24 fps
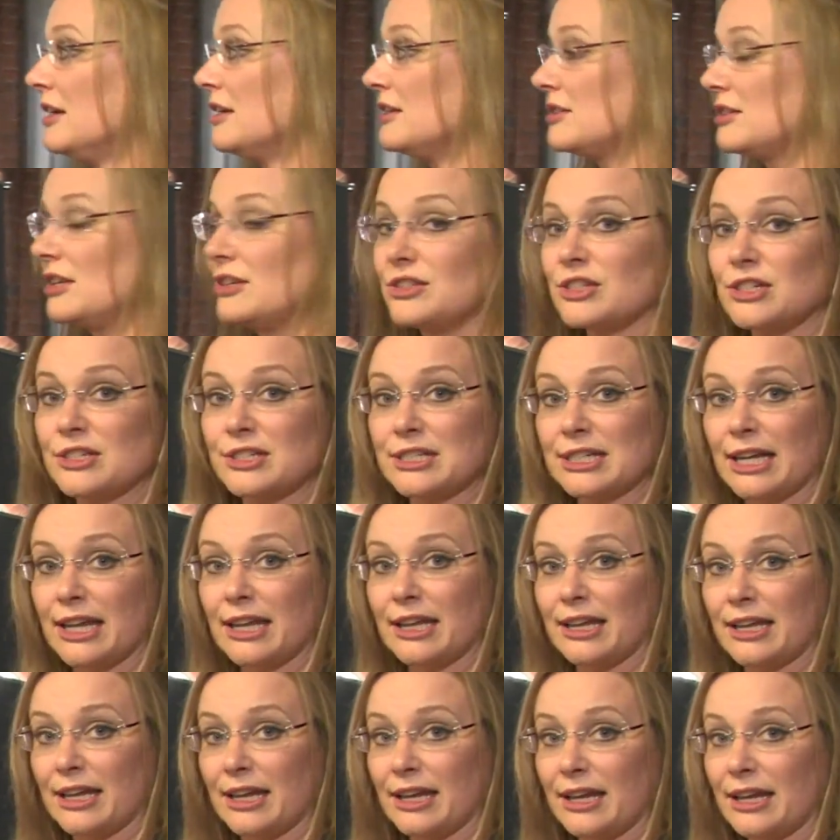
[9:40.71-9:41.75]
So it's just
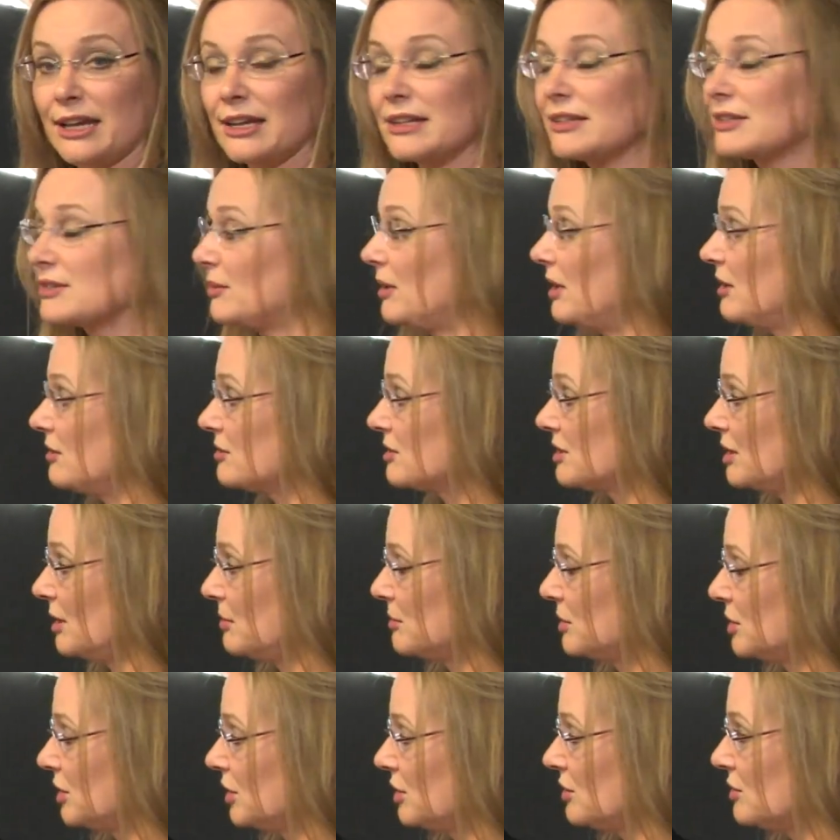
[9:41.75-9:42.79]
taking it, so whilst I'm
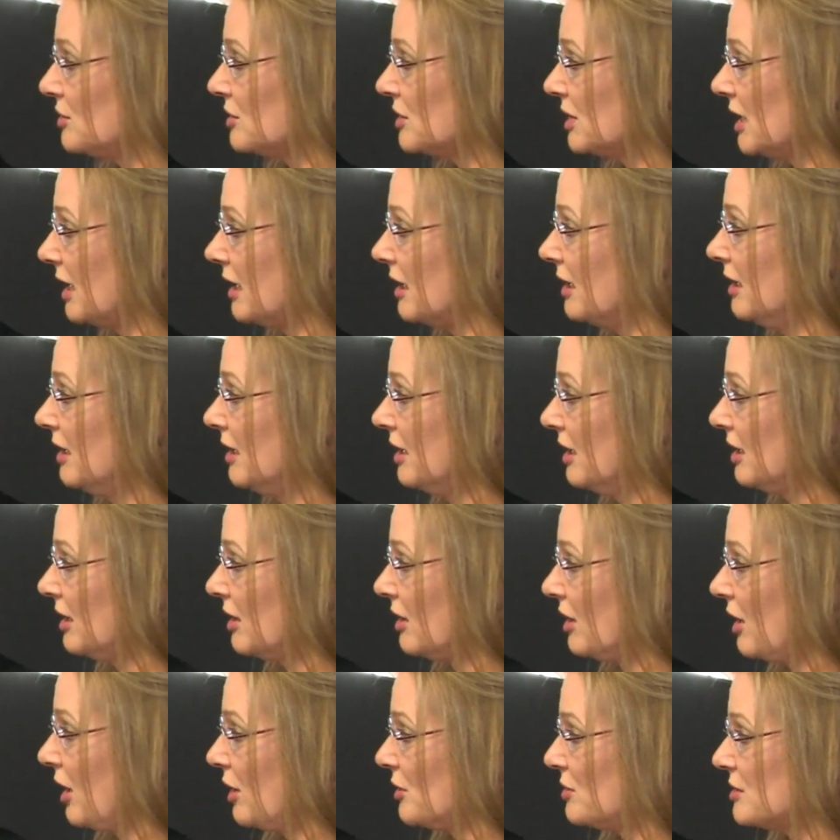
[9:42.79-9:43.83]
shooting
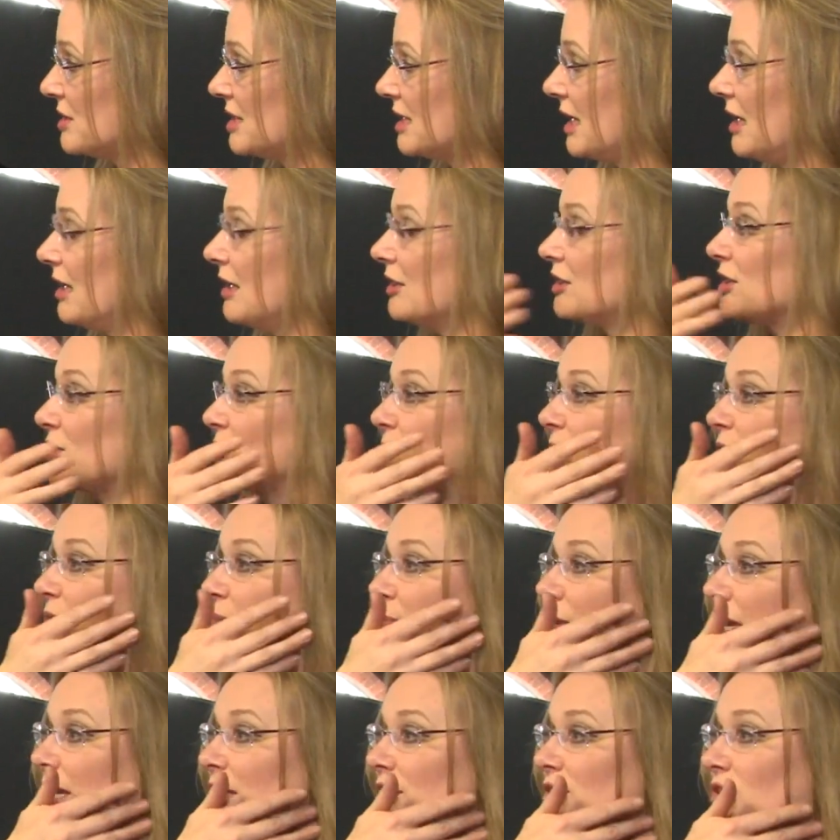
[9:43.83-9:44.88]
close in, I just want to
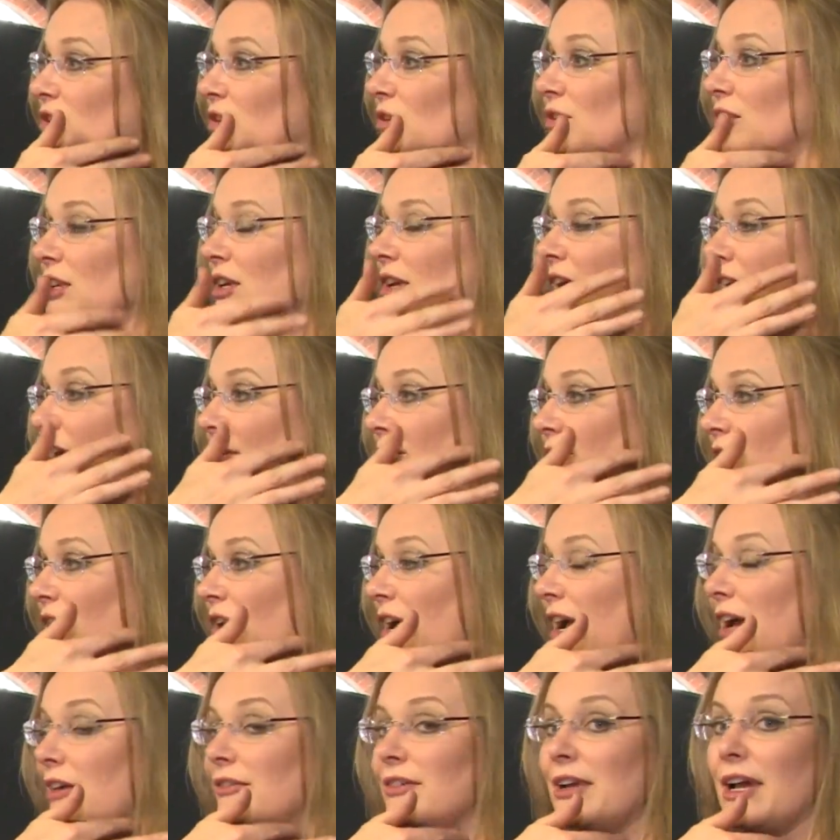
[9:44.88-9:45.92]
make sure that I haven't got
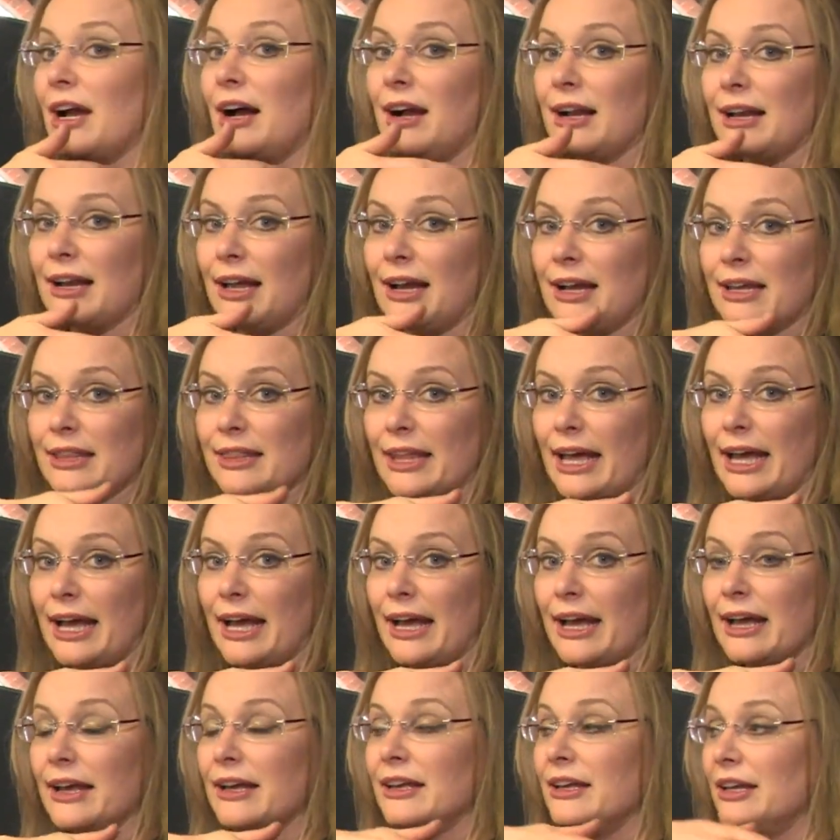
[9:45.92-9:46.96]
heavy highlight
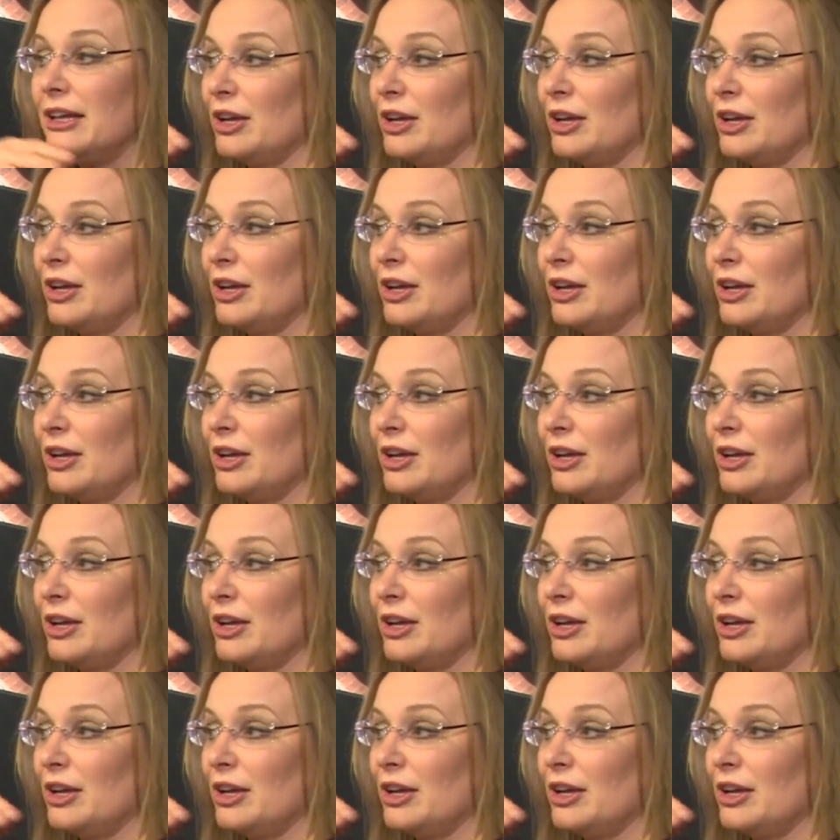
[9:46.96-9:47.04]
there.